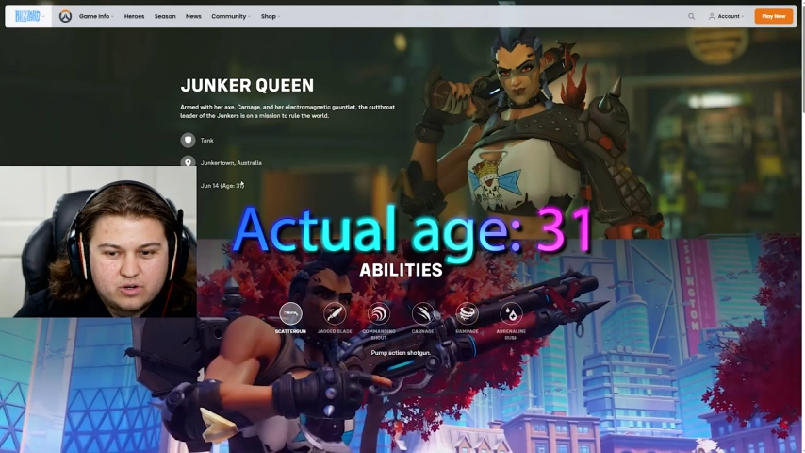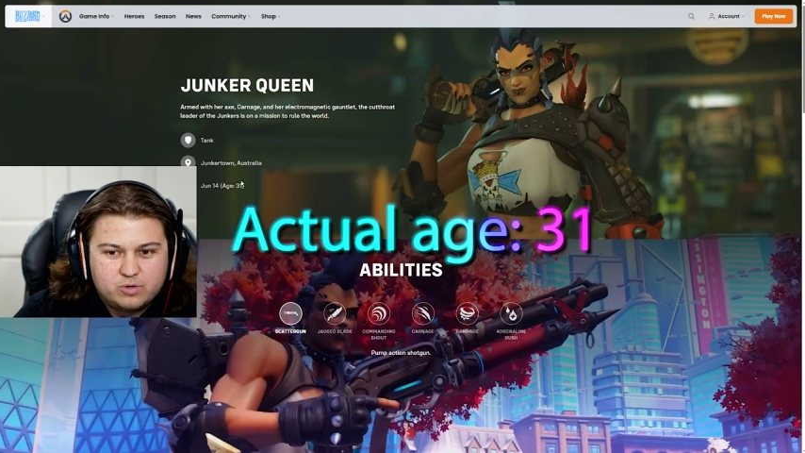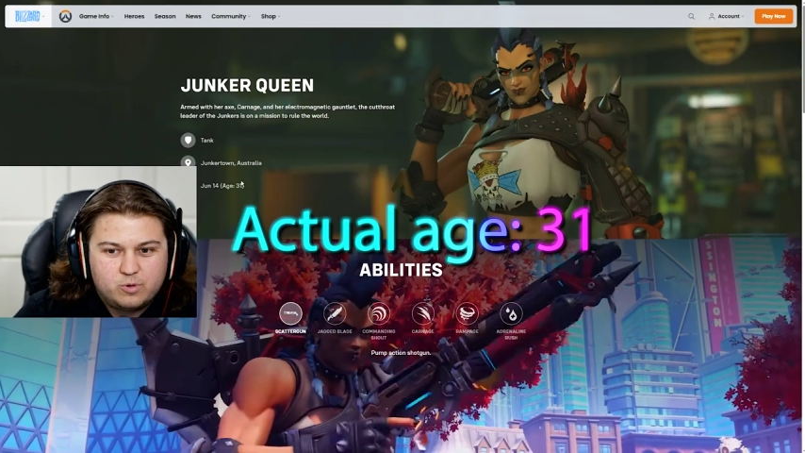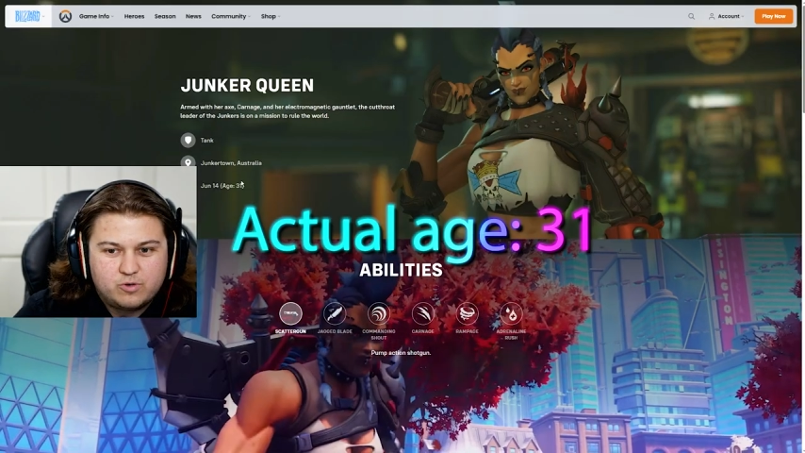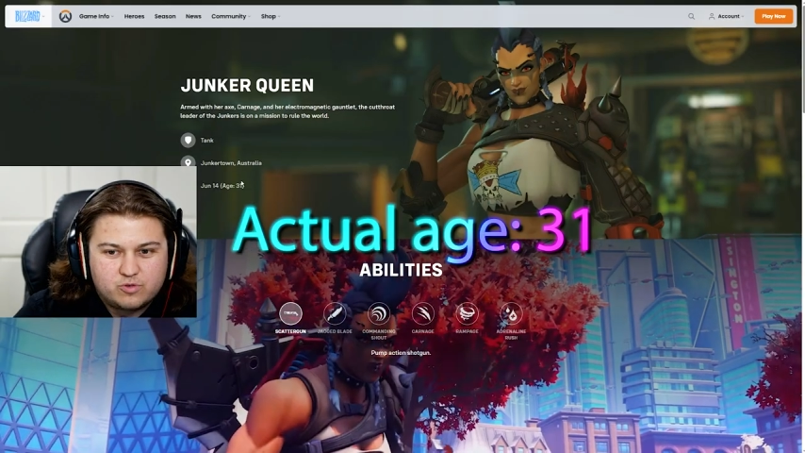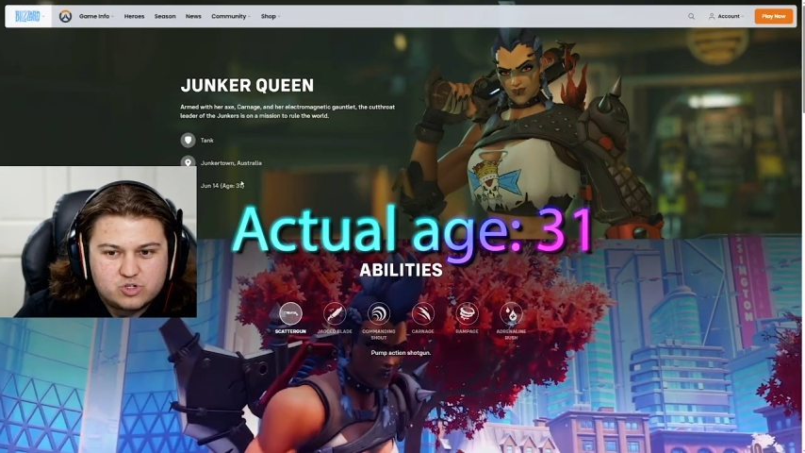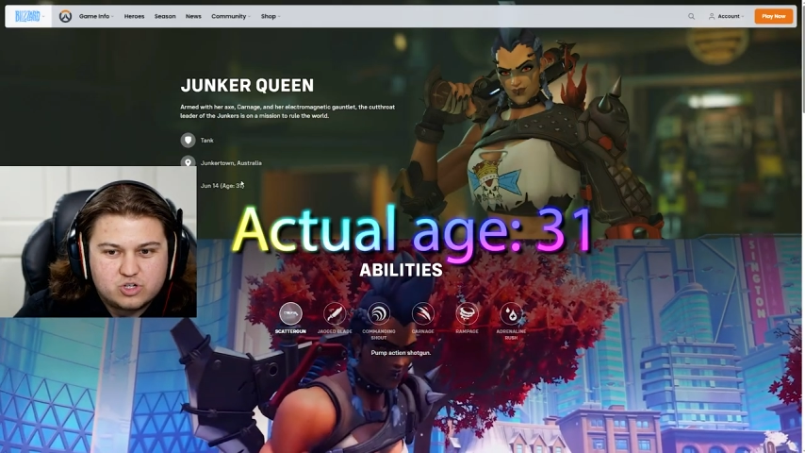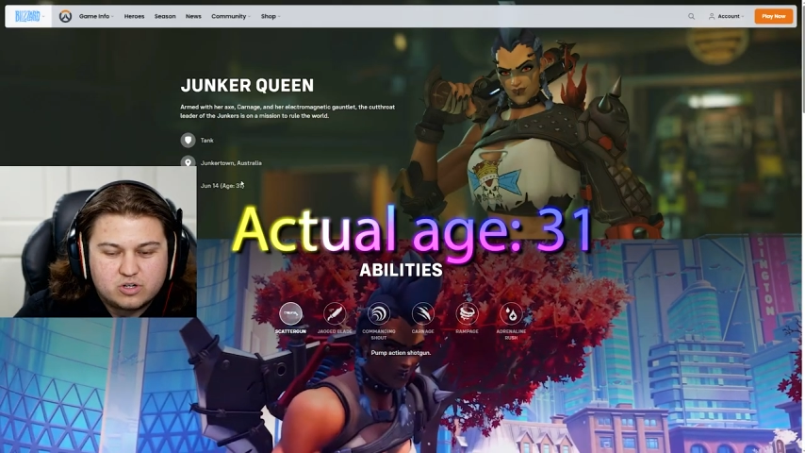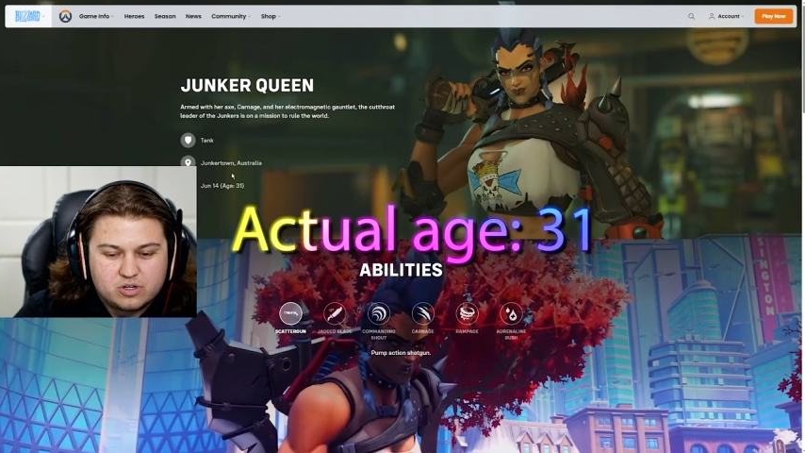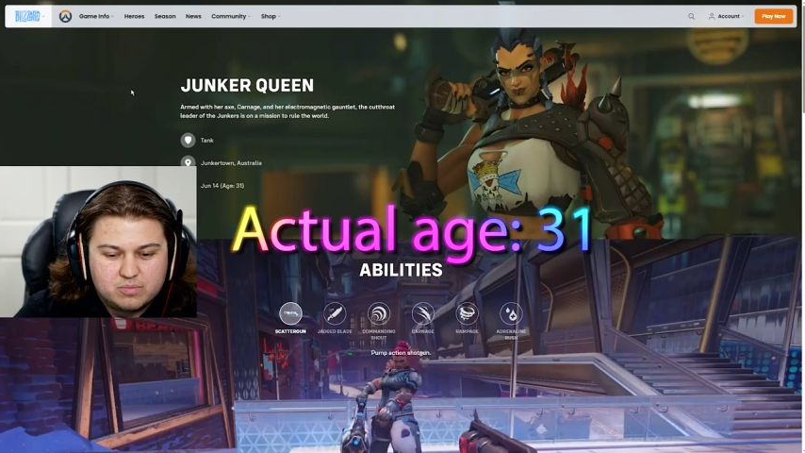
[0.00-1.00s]
31 for
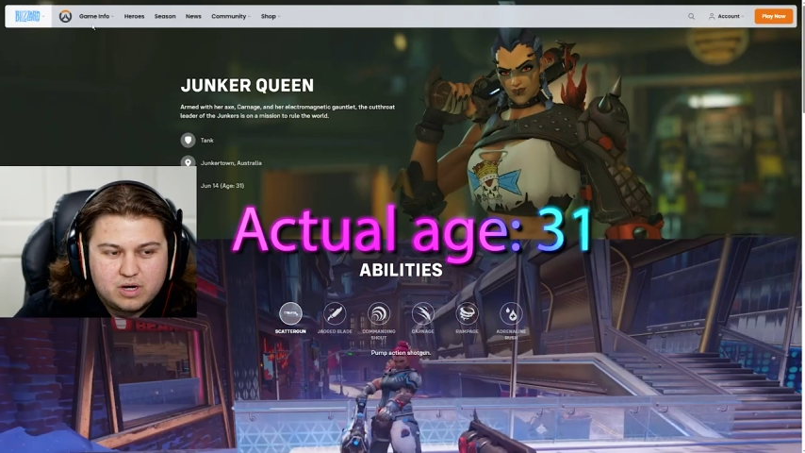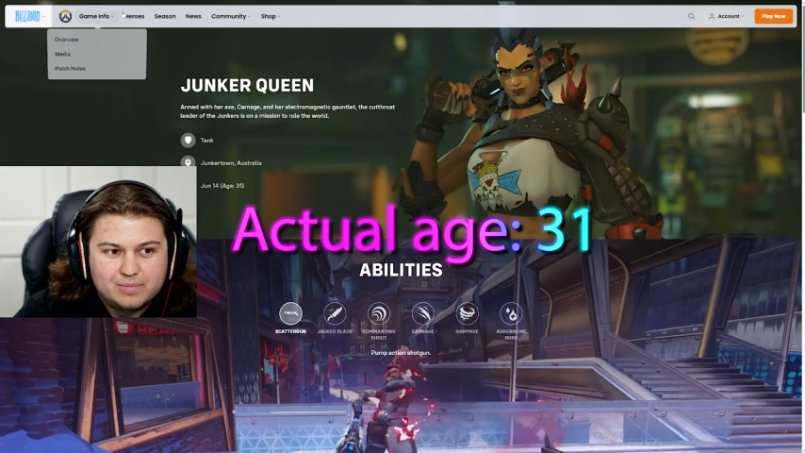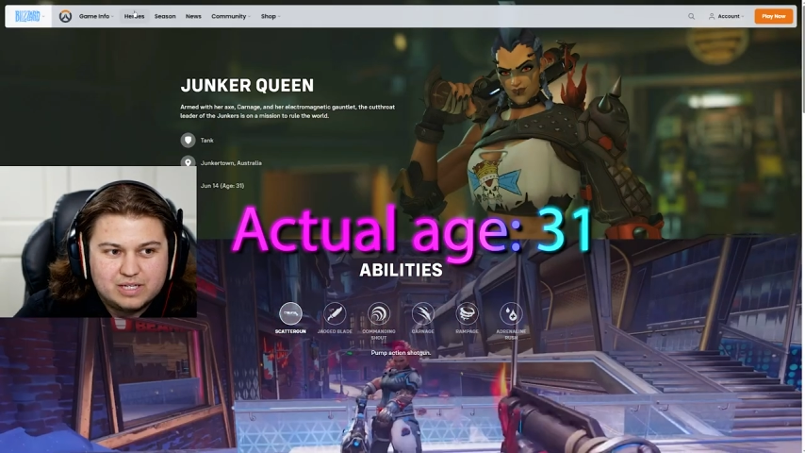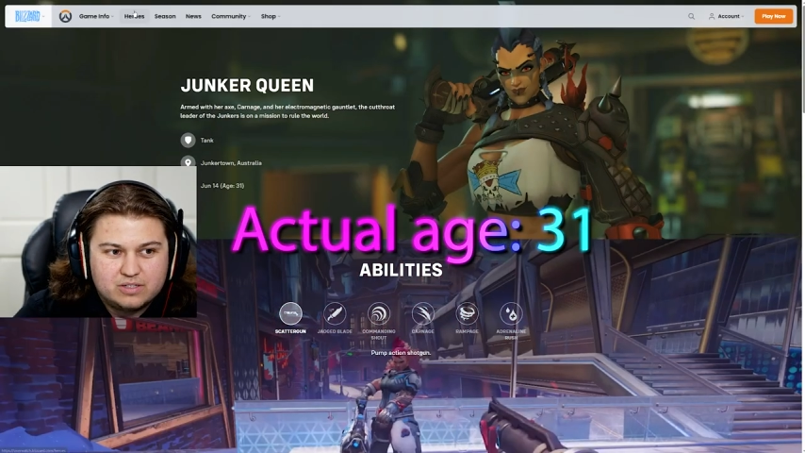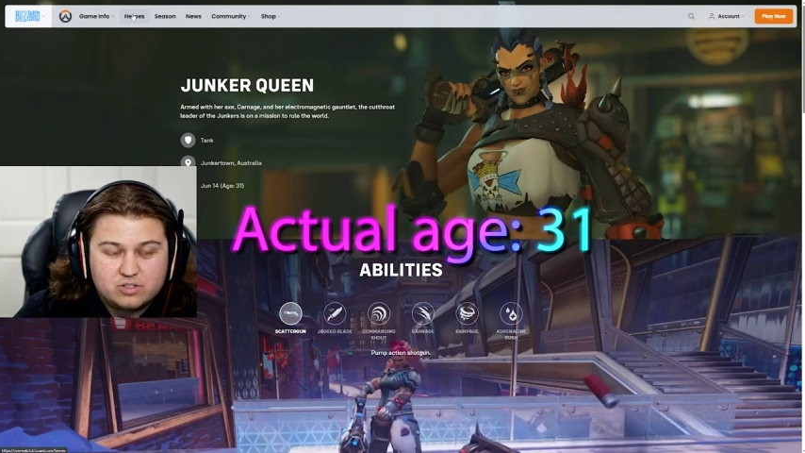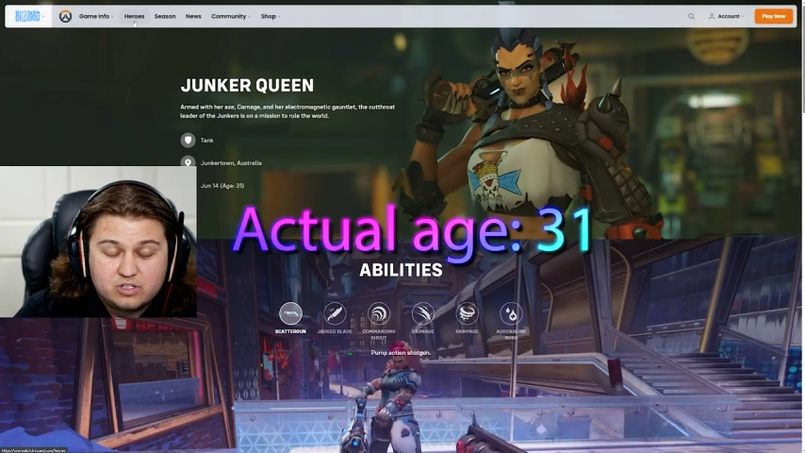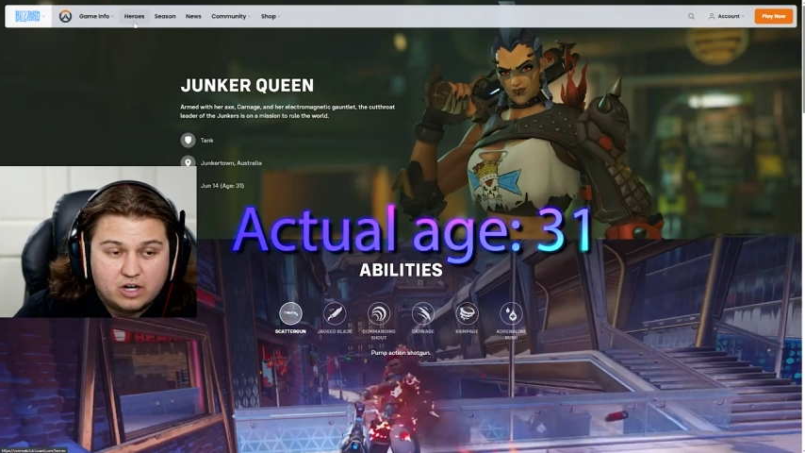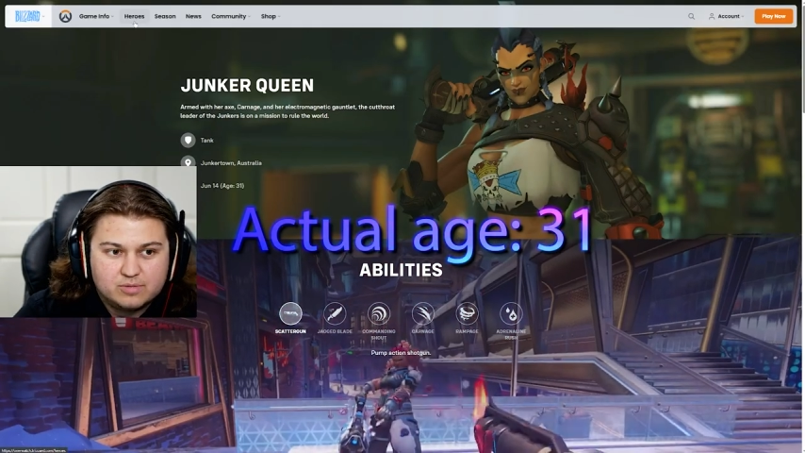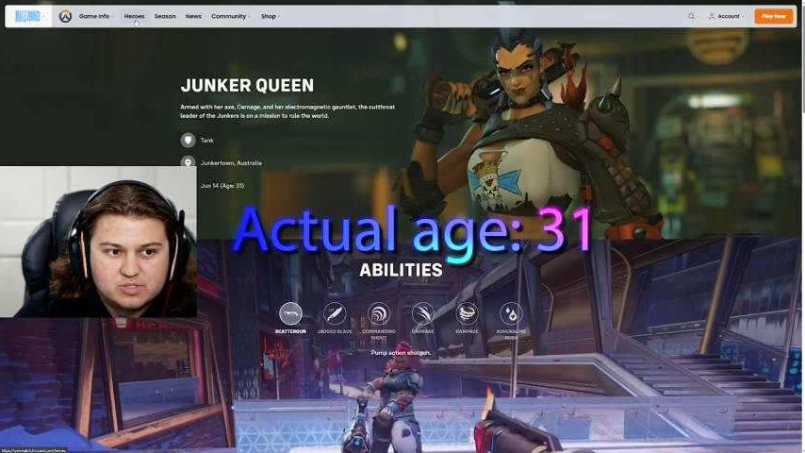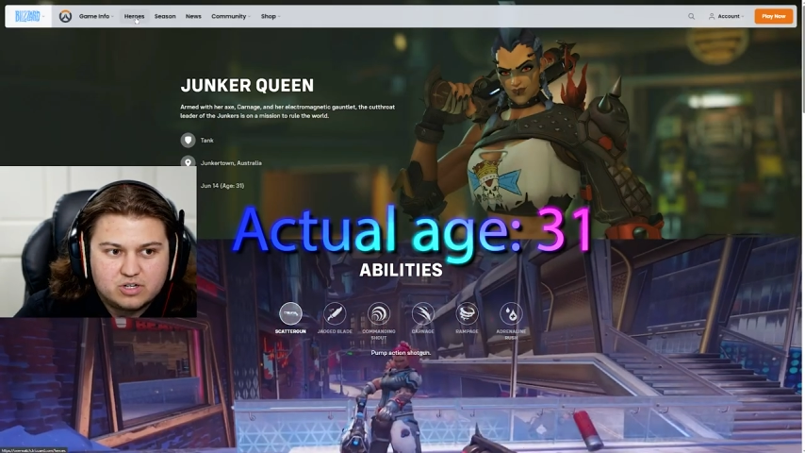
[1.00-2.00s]
Junker Mommy.
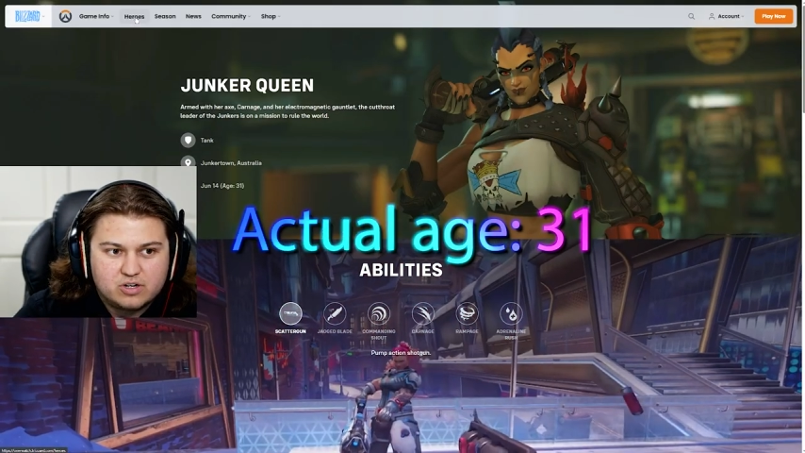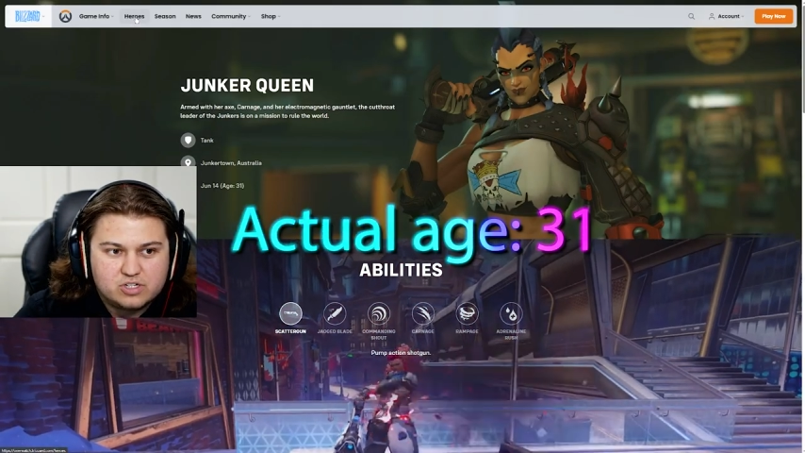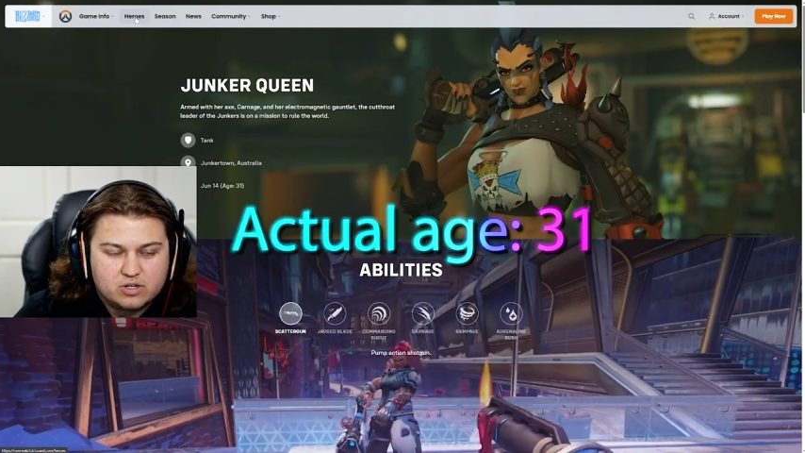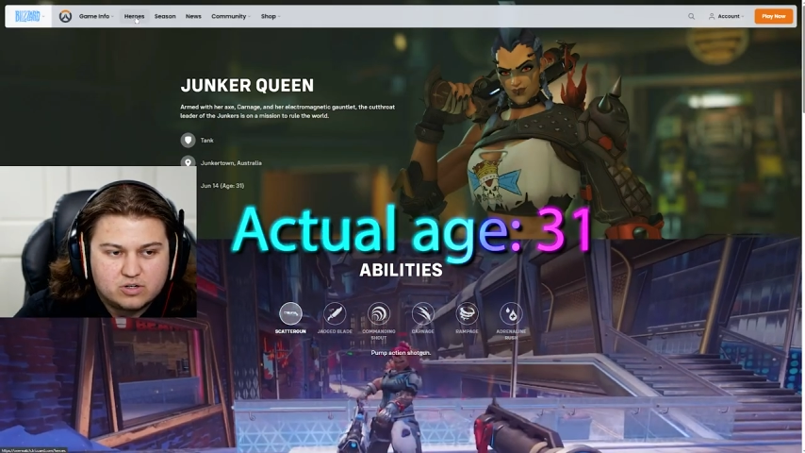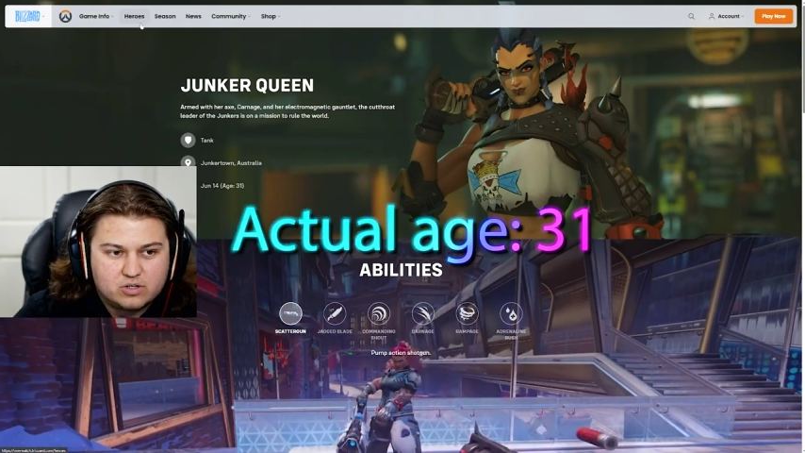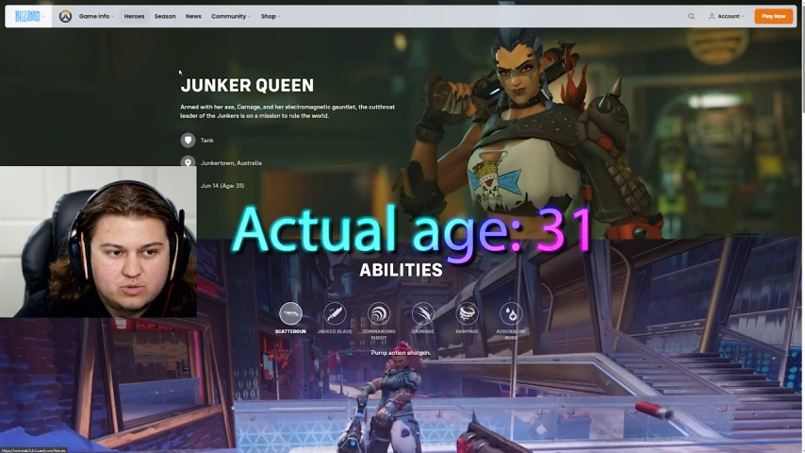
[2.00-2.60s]
I'm sorry, Junker